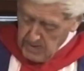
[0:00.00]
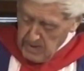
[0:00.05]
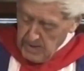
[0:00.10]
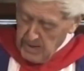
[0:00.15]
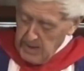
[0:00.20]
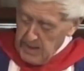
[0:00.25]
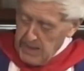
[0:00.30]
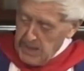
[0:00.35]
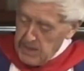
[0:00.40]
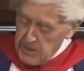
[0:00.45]

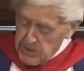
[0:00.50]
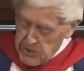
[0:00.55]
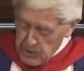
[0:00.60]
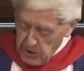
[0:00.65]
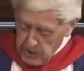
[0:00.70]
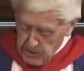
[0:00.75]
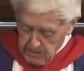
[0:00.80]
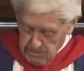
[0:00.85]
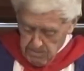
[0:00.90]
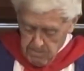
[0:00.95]
Here,
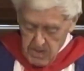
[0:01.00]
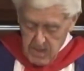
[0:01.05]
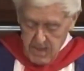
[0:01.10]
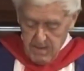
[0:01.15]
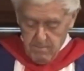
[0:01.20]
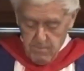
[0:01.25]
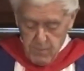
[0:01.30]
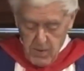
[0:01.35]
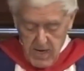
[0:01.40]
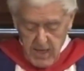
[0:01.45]
certain
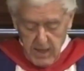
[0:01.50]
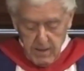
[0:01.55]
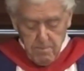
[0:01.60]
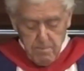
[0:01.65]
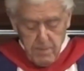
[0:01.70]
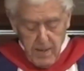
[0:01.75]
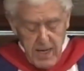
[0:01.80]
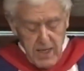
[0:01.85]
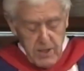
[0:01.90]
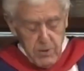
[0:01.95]
brain
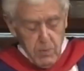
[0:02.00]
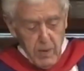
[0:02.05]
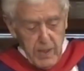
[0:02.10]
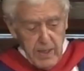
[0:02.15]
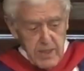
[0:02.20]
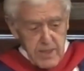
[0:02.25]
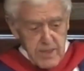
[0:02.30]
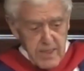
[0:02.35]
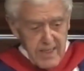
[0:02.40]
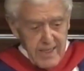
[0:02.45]

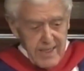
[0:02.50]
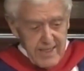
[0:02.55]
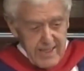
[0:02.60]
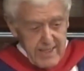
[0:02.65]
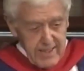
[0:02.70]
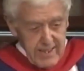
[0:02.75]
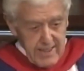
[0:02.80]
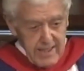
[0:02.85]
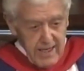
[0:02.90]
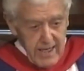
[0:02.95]
pathways
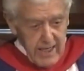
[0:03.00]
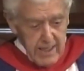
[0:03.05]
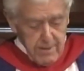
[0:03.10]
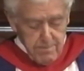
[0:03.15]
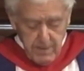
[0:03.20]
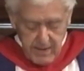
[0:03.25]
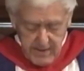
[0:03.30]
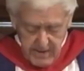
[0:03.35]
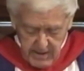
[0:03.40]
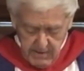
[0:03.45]
can guide
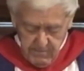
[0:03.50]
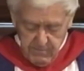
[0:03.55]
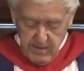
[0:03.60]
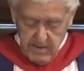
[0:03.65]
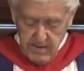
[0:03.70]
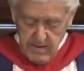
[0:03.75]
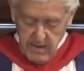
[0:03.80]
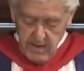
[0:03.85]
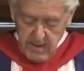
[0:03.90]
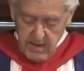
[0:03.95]
behaviour,
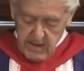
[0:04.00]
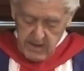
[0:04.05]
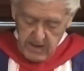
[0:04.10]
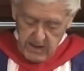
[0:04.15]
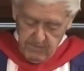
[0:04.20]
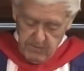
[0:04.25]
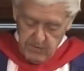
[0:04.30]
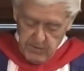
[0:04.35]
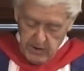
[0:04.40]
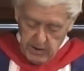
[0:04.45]

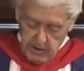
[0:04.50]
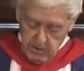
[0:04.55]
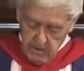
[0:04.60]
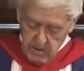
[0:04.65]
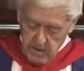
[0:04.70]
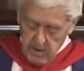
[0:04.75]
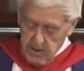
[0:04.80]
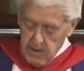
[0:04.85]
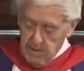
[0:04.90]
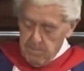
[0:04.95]
even though
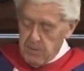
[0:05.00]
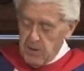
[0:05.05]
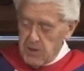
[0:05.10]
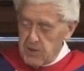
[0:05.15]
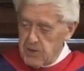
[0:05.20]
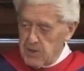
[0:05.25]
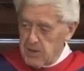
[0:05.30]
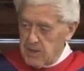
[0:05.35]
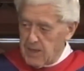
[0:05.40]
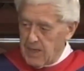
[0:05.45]
the
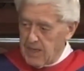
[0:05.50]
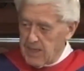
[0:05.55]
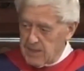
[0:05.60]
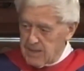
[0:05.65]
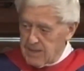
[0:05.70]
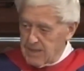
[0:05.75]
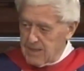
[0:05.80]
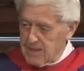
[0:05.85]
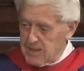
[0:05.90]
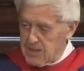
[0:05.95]
person can't
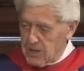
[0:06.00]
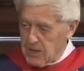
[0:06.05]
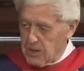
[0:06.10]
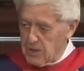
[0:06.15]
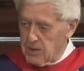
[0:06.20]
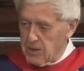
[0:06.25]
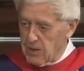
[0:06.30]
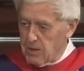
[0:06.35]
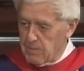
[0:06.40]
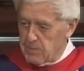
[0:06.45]
see
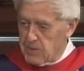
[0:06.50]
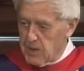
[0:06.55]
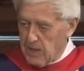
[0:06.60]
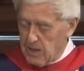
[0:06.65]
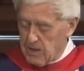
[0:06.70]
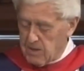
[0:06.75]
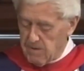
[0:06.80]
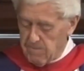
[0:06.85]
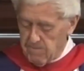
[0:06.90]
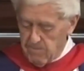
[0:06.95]
the object.